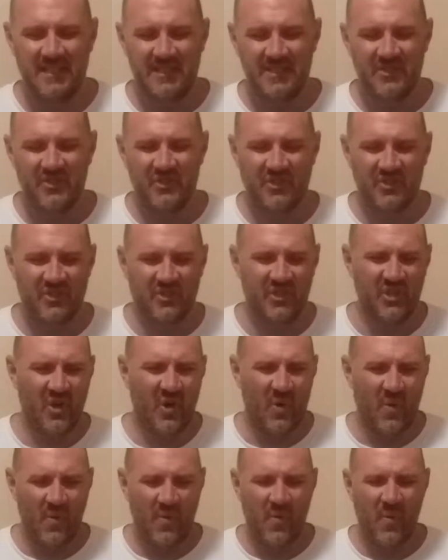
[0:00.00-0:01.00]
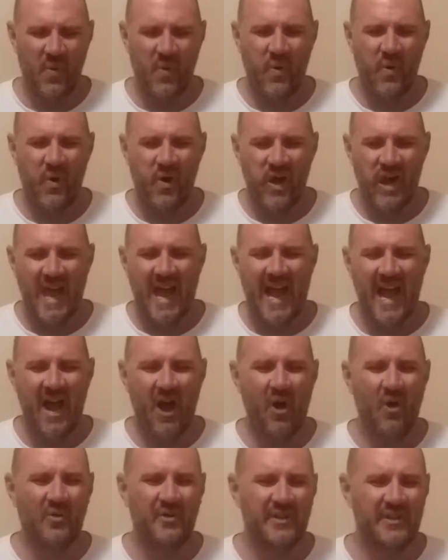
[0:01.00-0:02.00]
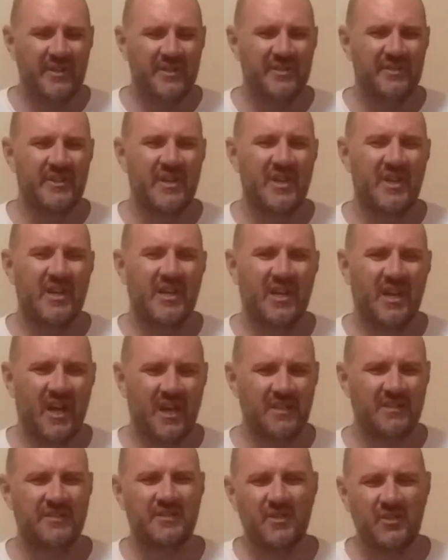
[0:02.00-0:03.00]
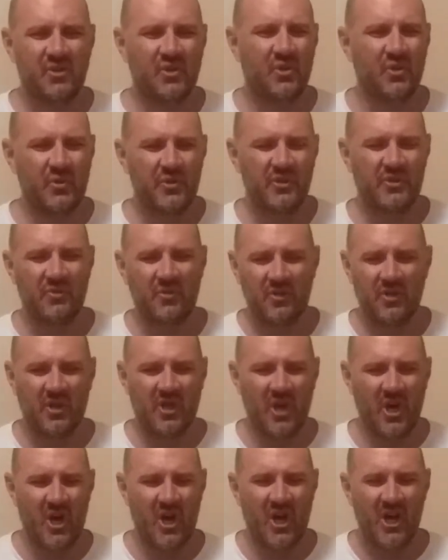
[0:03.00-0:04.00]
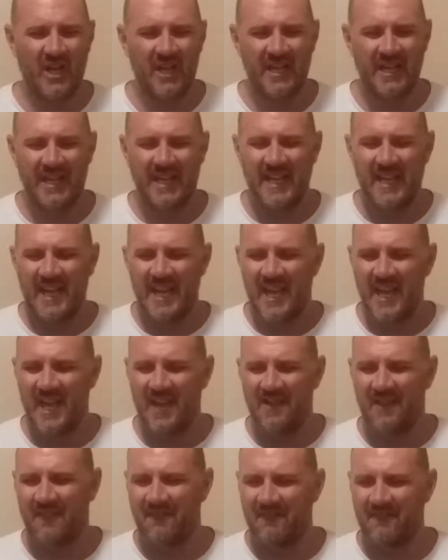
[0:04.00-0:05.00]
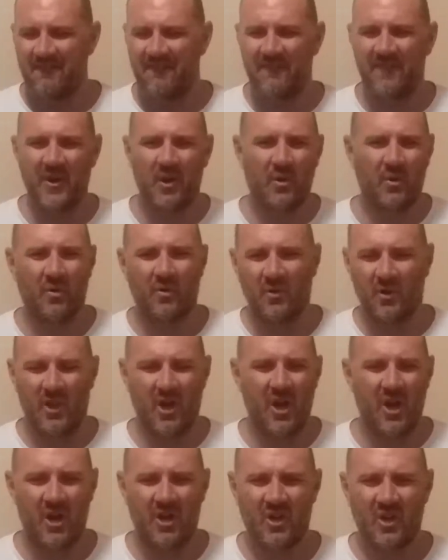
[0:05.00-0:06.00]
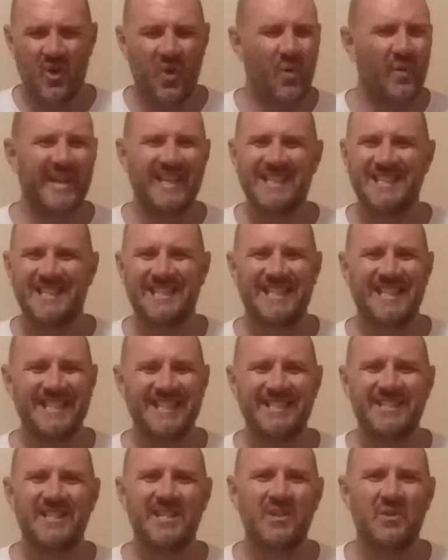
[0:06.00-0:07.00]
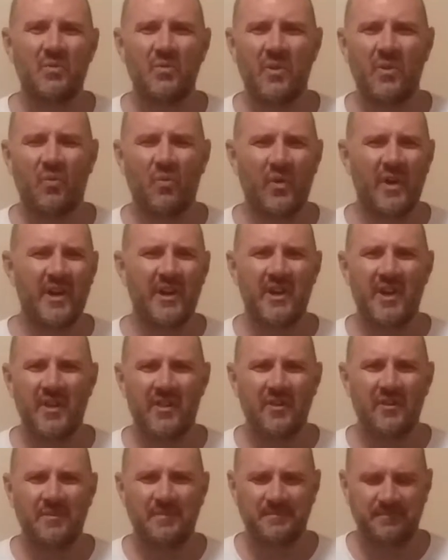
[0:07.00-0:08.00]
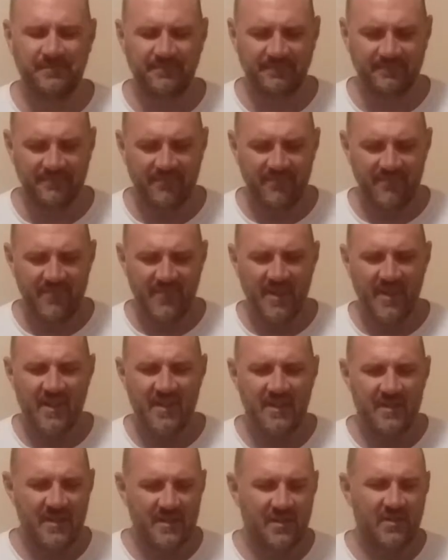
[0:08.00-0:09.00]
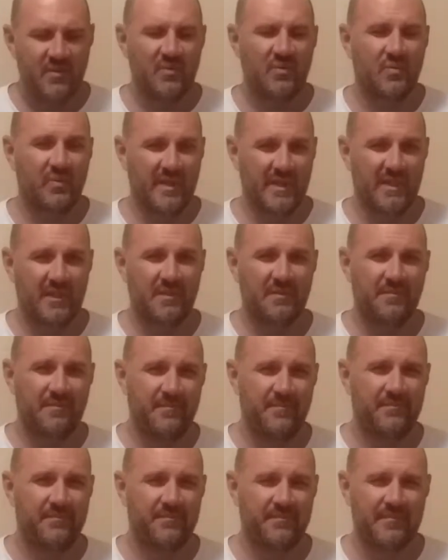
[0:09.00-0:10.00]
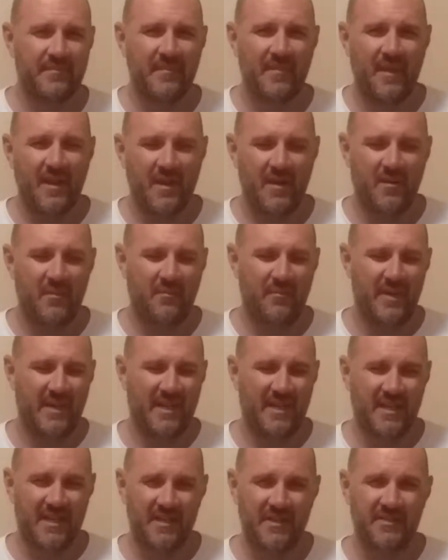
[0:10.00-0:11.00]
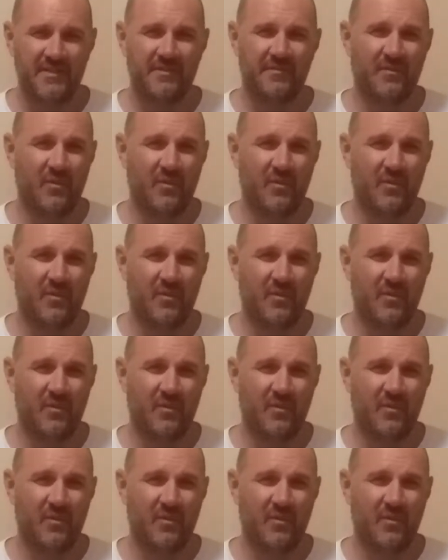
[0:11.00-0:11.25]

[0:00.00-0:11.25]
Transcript: So, how does constitutional law and federal law coexist with one another? Well, because of